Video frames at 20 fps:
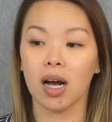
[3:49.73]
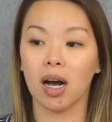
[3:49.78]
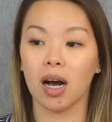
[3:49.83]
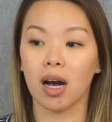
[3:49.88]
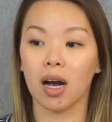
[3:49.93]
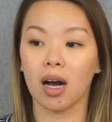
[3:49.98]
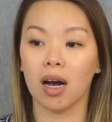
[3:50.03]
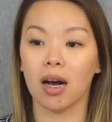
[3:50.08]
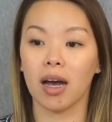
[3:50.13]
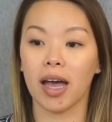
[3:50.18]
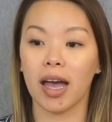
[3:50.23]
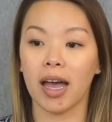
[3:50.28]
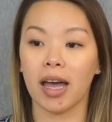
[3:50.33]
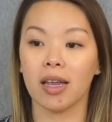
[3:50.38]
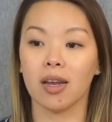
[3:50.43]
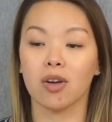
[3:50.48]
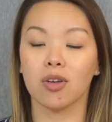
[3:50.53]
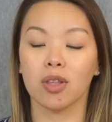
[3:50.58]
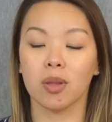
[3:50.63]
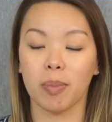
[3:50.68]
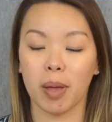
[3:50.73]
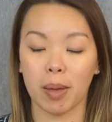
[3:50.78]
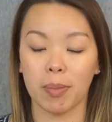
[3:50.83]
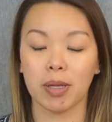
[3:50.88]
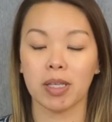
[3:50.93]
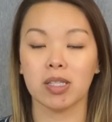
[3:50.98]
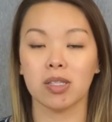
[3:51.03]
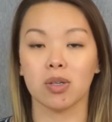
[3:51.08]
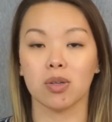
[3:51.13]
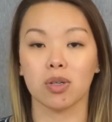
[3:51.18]
uh, and the
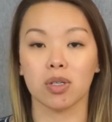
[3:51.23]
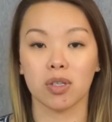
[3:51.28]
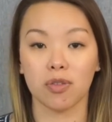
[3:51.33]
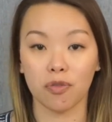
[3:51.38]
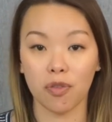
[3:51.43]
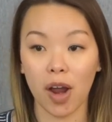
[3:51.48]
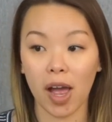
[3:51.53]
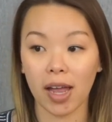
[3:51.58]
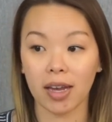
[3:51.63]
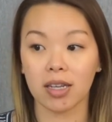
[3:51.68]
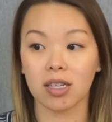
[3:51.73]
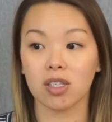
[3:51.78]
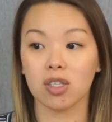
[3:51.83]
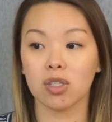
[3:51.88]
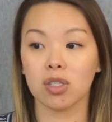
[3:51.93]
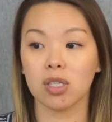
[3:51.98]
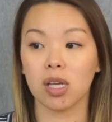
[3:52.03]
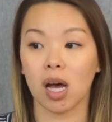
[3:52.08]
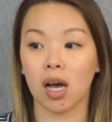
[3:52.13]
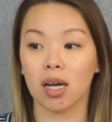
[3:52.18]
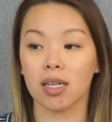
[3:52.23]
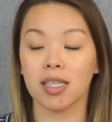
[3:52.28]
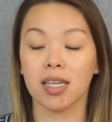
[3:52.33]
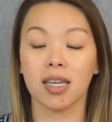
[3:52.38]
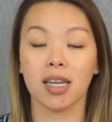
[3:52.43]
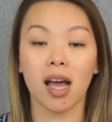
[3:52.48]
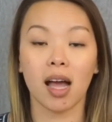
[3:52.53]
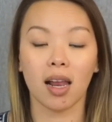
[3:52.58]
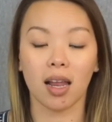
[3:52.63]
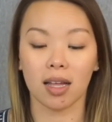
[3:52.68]
babysitter's friend uh,
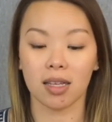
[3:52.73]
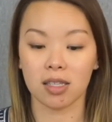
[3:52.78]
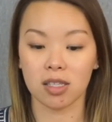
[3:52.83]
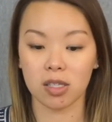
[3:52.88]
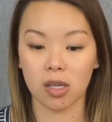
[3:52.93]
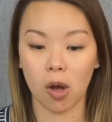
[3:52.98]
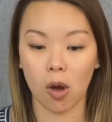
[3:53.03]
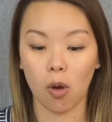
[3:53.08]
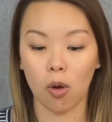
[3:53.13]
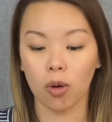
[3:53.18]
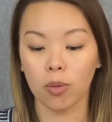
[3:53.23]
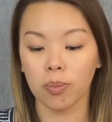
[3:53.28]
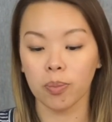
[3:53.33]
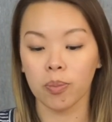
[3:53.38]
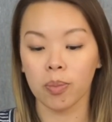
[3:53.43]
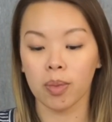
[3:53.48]
Daniela. So